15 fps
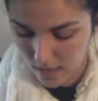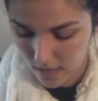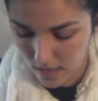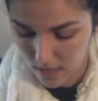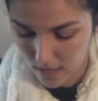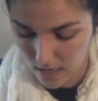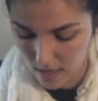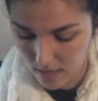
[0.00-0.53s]

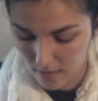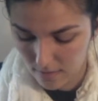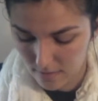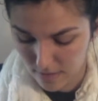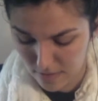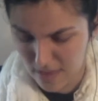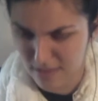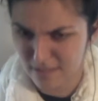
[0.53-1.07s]

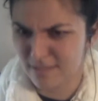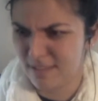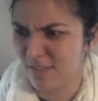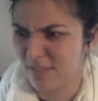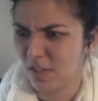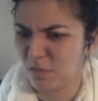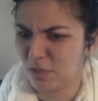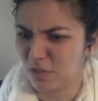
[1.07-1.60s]
And then
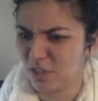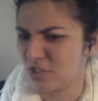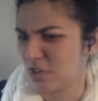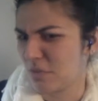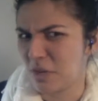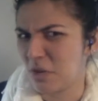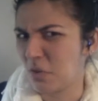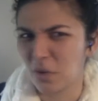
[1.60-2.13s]
developed a crush
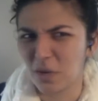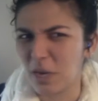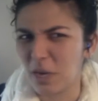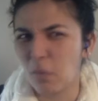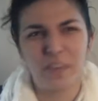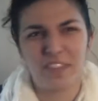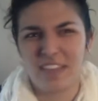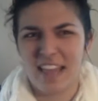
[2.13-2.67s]
on Midoriya.
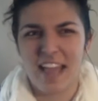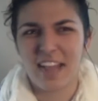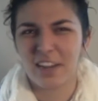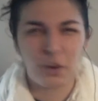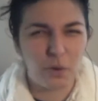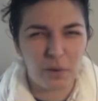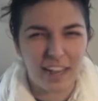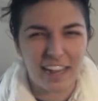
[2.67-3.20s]
What the heck?
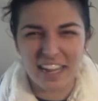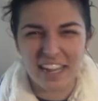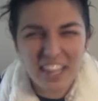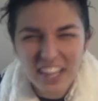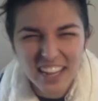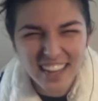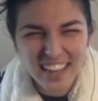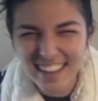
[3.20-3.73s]
Okay.
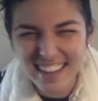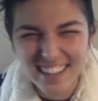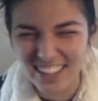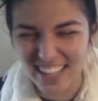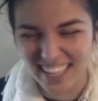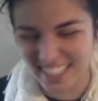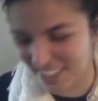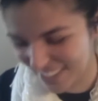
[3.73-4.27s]

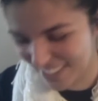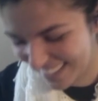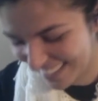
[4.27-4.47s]
Like,